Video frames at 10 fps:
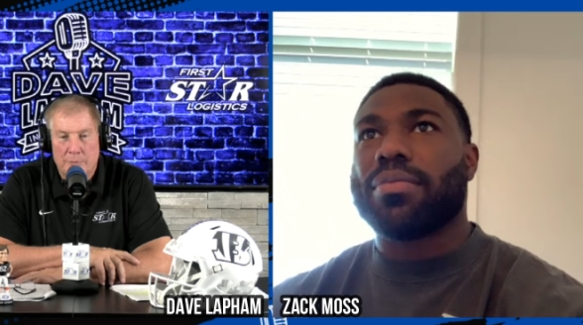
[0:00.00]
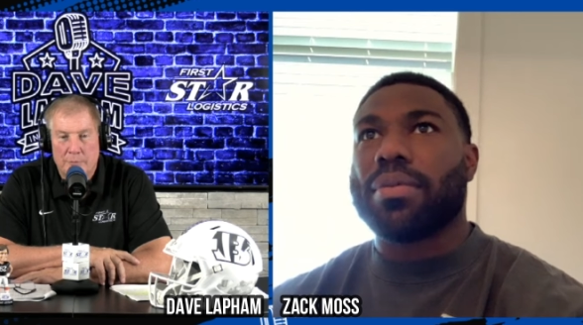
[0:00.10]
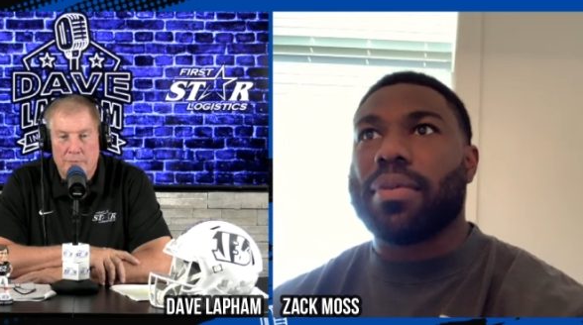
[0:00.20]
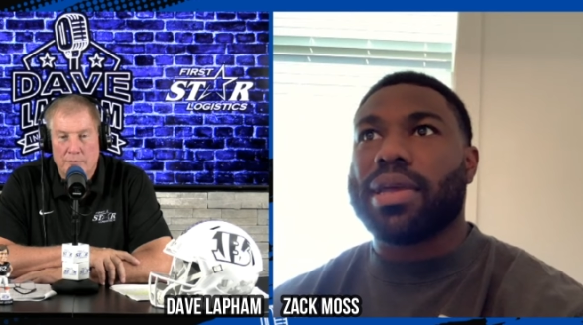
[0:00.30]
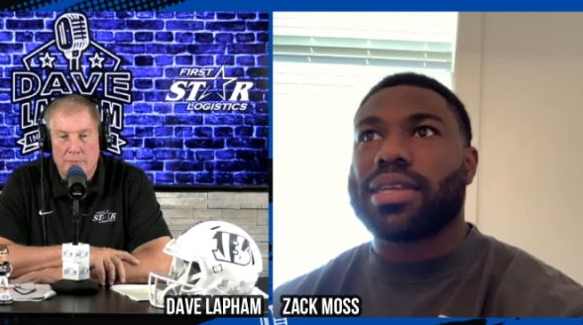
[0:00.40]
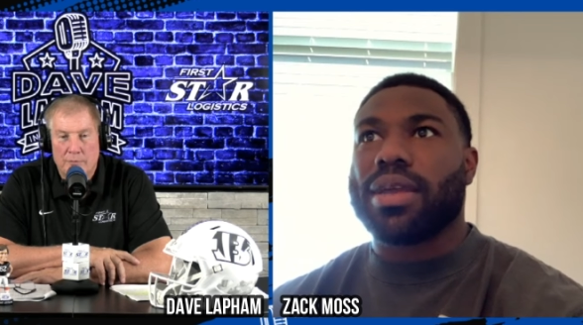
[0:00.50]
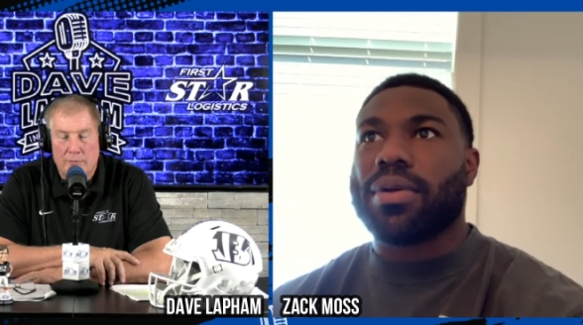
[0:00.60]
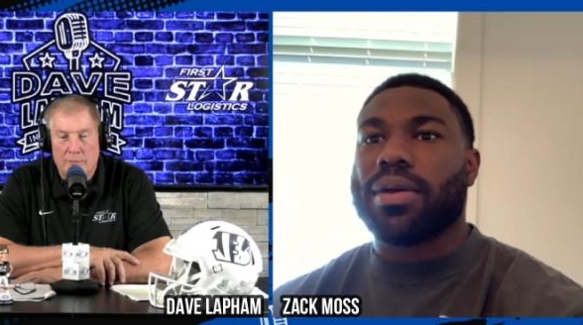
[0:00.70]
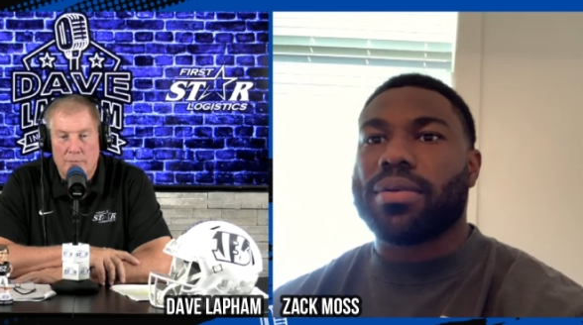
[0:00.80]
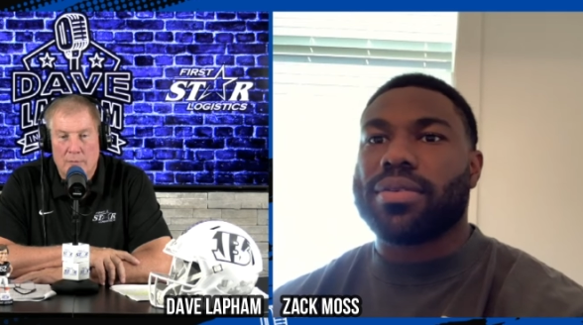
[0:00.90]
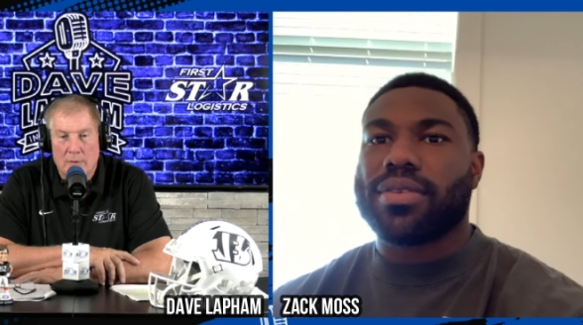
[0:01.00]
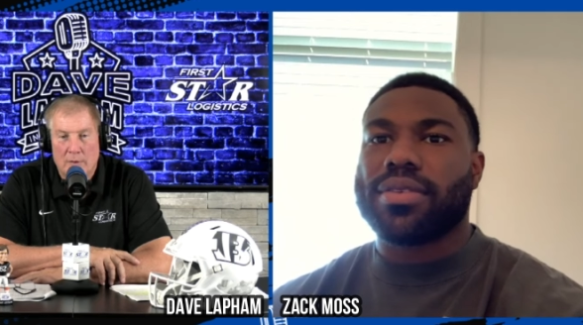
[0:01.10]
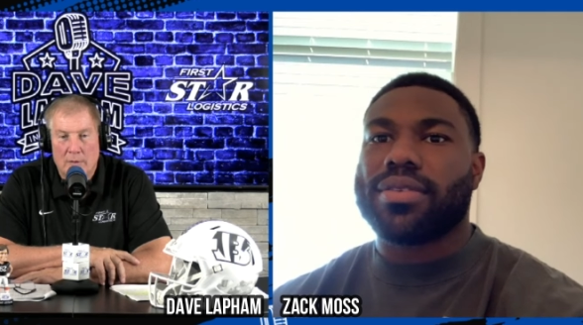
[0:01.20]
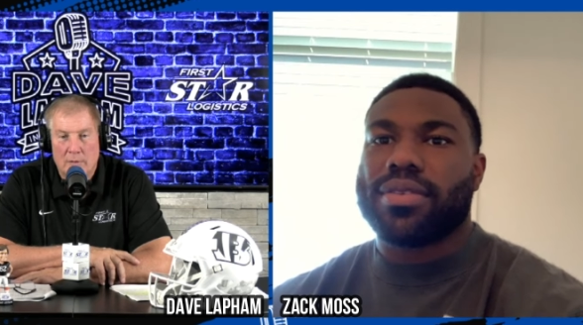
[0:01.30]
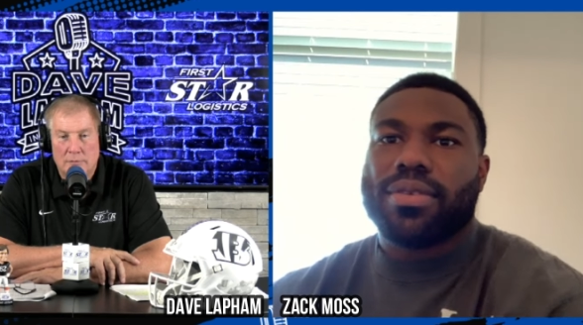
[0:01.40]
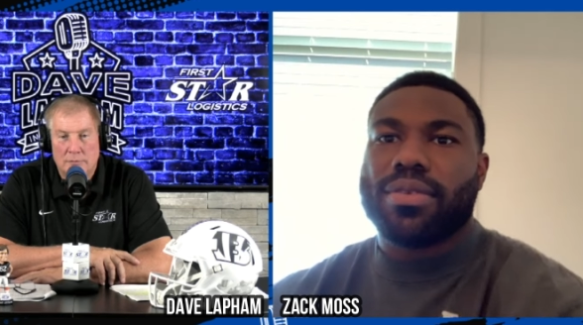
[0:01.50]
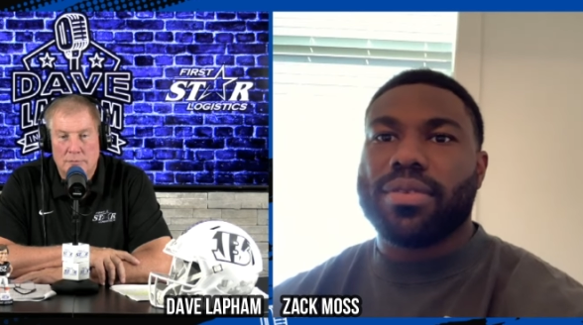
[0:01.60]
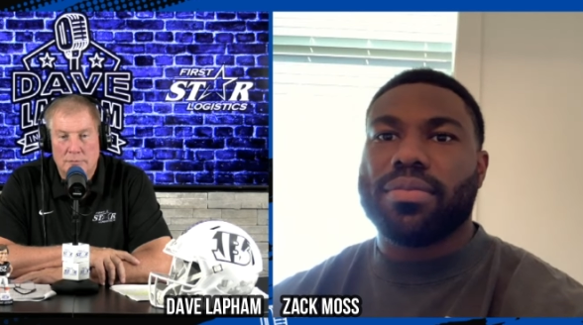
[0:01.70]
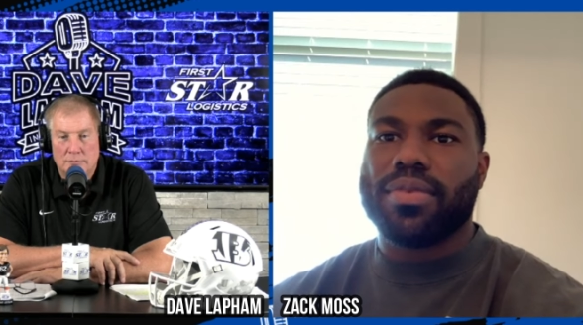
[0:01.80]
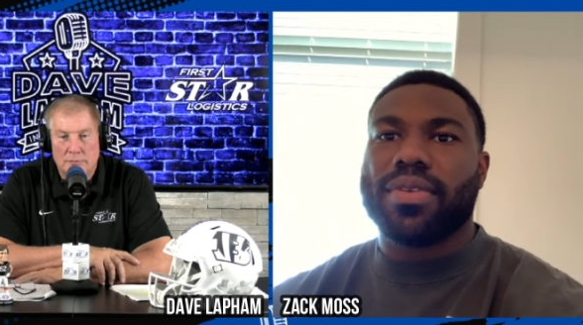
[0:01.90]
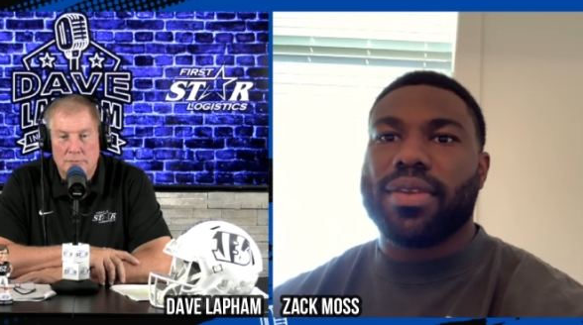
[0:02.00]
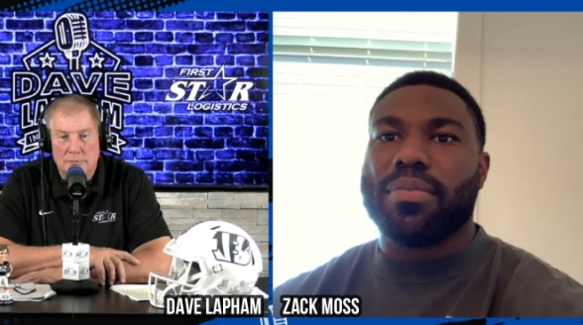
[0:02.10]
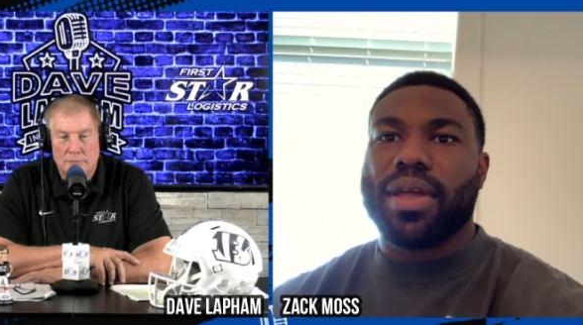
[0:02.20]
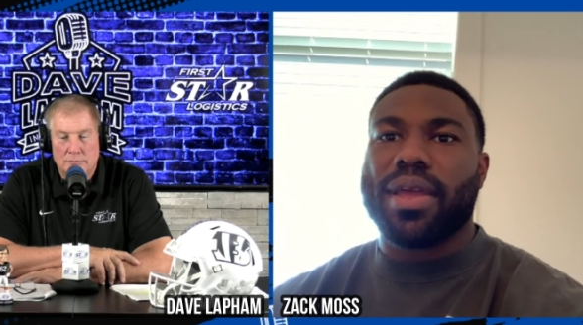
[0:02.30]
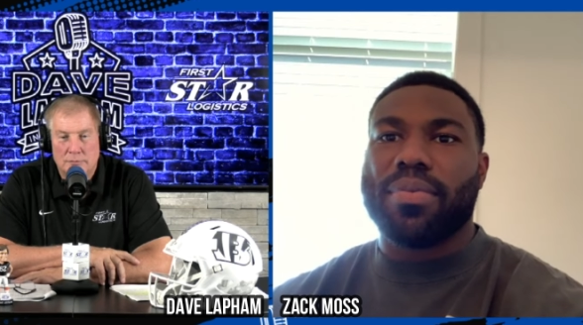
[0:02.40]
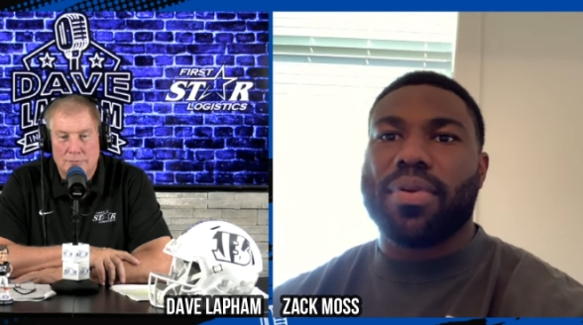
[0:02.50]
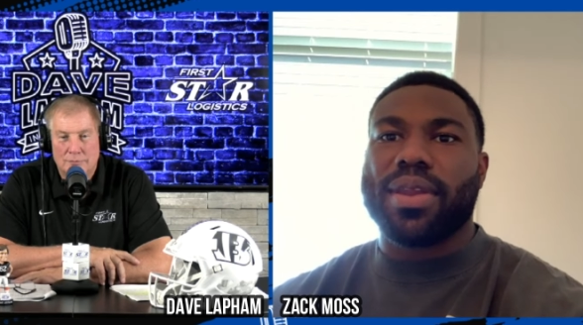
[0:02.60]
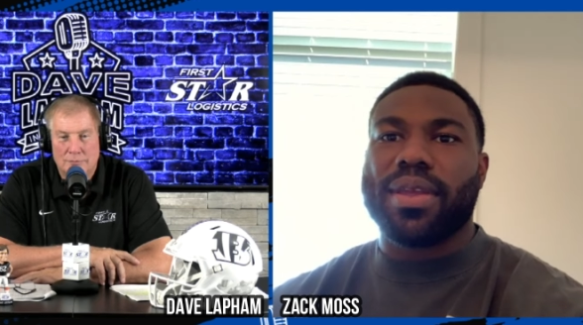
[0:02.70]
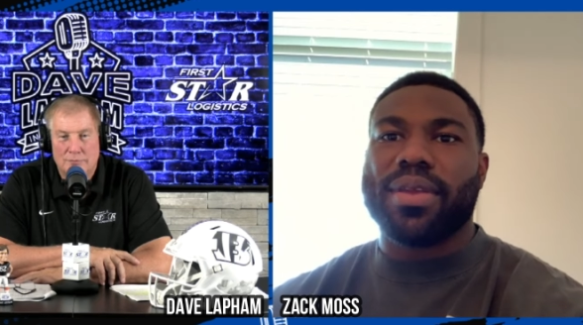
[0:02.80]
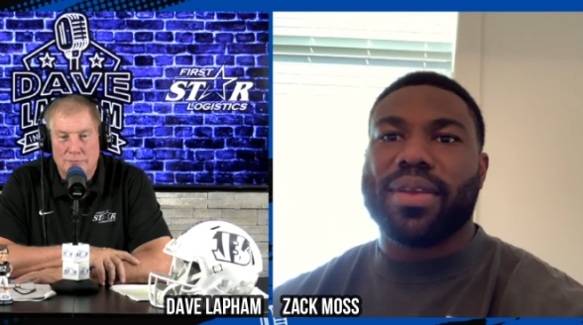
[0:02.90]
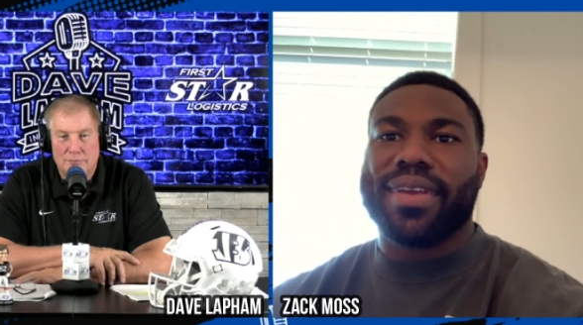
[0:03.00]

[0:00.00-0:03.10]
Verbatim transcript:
Speaker 1: people might say, well, you played pretty